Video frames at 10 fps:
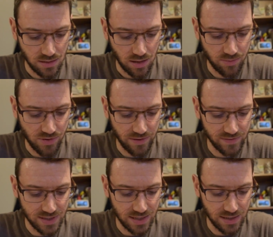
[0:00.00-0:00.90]
I
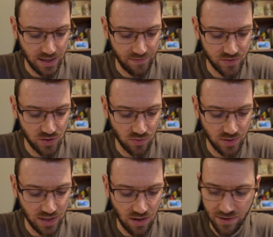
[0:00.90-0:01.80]
previously left you on
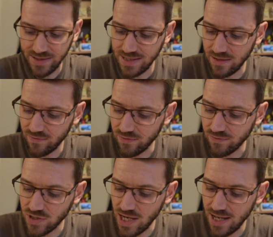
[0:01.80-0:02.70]
the 19th
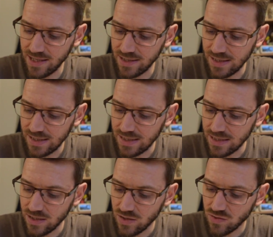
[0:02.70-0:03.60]
of Jan,
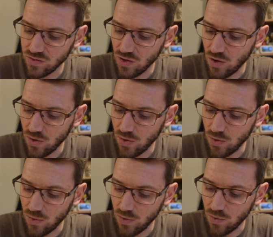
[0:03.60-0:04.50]

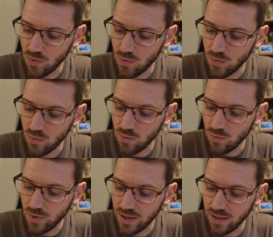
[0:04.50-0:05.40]
so
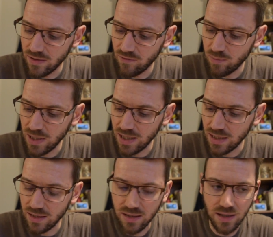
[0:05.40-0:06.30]
we've
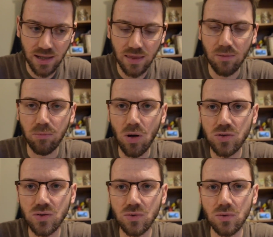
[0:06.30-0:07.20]
been in the
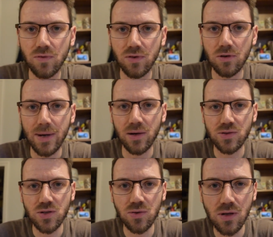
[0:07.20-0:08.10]
bottle for
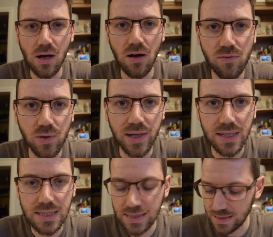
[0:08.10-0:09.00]
about two and a half
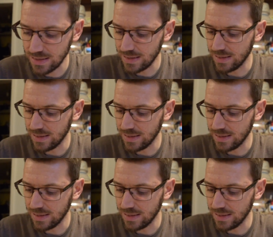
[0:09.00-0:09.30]
weeks.